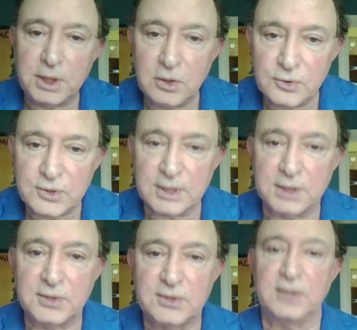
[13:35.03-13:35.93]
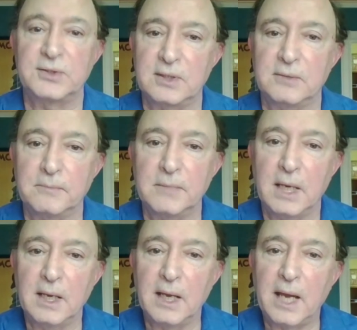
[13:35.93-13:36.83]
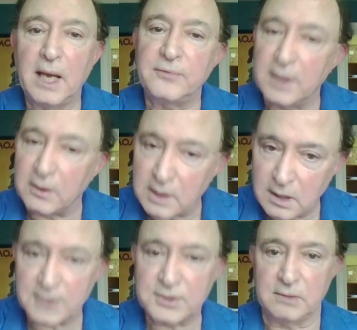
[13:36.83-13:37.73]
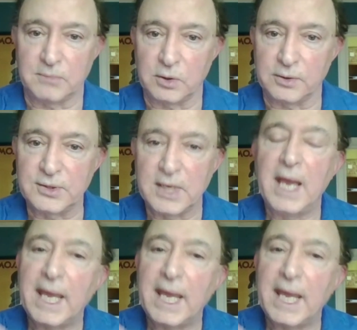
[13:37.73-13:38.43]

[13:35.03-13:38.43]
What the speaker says: usage system at their customers.